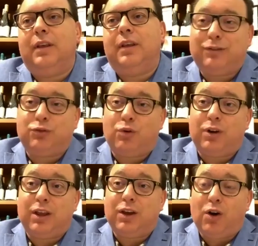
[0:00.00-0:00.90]
this,
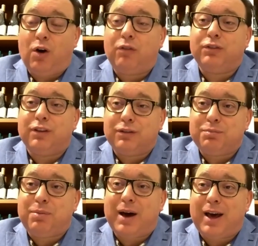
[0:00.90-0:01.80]
but
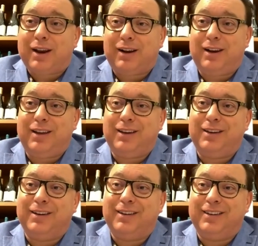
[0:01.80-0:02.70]
is the true history
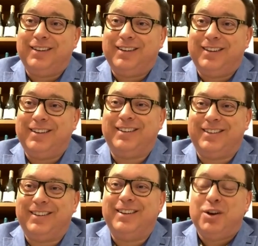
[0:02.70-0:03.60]
of the sparkling
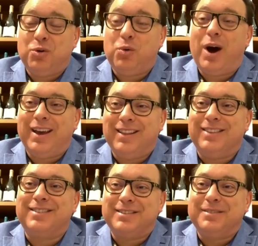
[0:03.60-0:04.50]

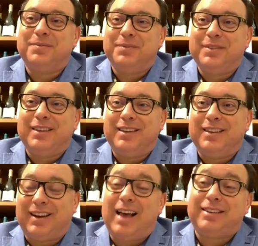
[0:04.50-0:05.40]
wines
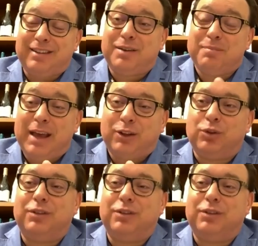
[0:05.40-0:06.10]
classic method.